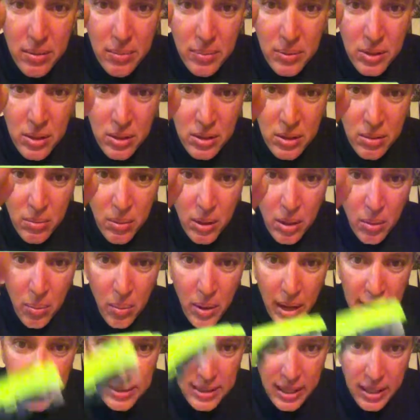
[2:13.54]
just some little
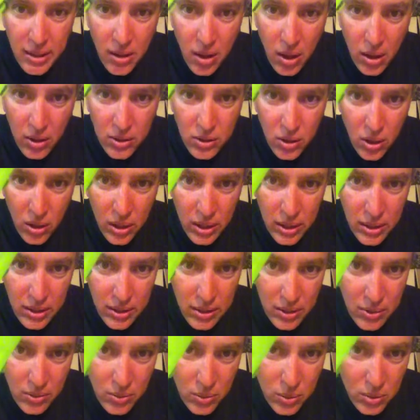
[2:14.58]
plastic locks on it.
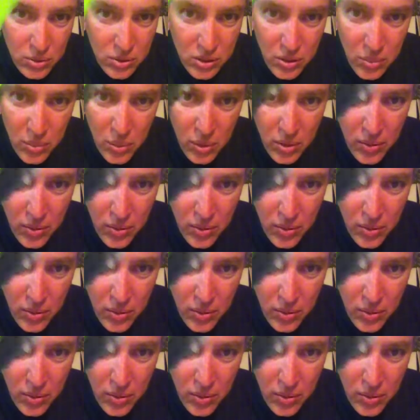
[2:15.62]
Real simple